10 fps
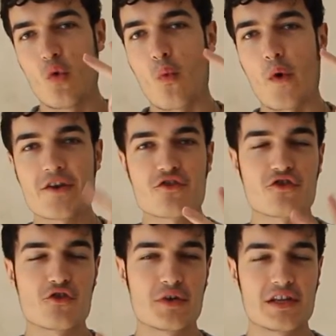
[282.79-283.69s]
when
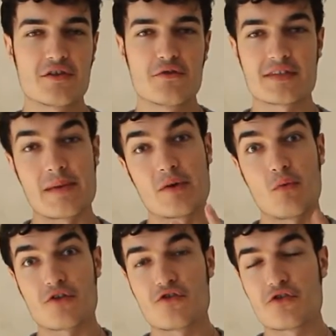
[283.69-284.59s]
should you really use them and
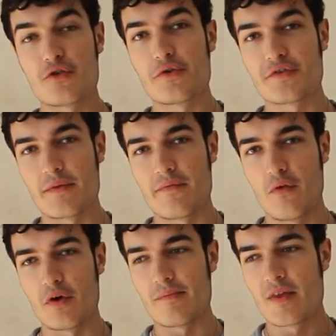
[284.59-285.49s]
what should you use them
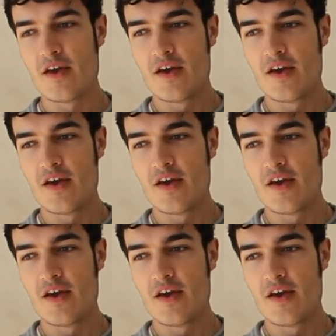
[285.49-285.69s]
for?